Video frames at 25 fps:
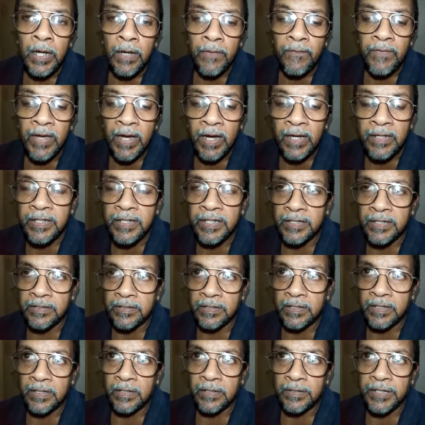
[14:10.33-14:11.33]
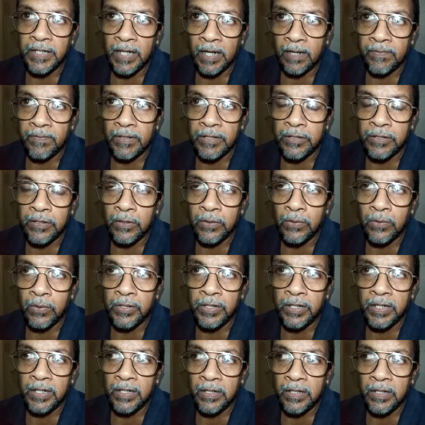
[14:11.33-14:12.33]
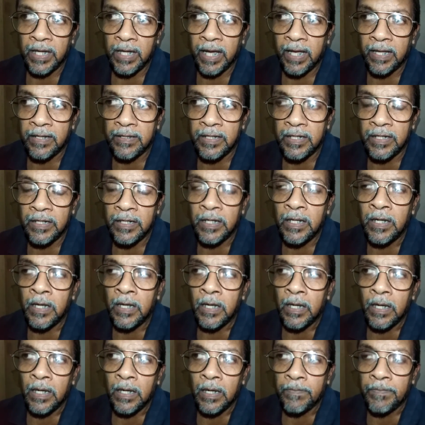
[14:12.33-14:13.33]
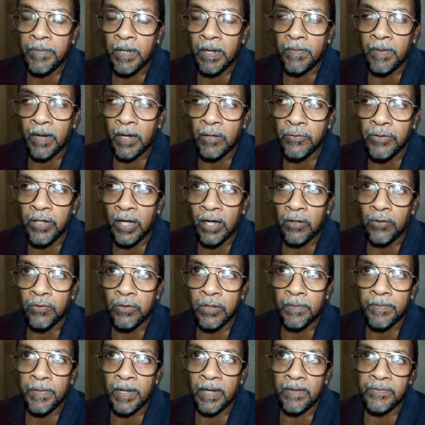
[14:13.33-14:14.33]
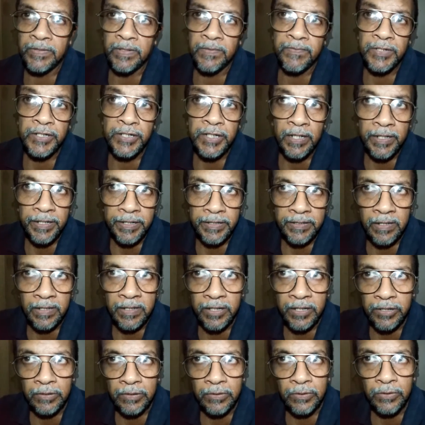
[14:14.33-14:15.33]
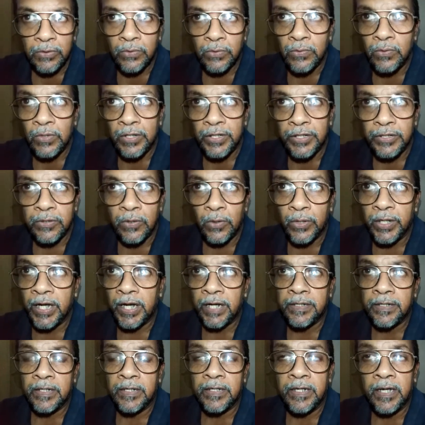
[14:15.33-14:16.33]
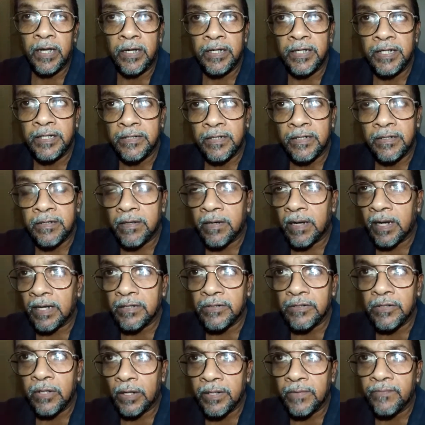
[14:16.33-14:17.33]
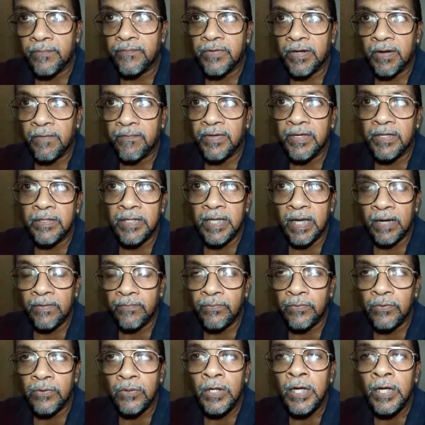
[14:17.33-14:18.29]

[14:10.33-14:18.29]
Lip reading: where this Javatta Road and the Bauddha Lokamavata Vichali International School is located, and it attracts a lot of traffic. Therefore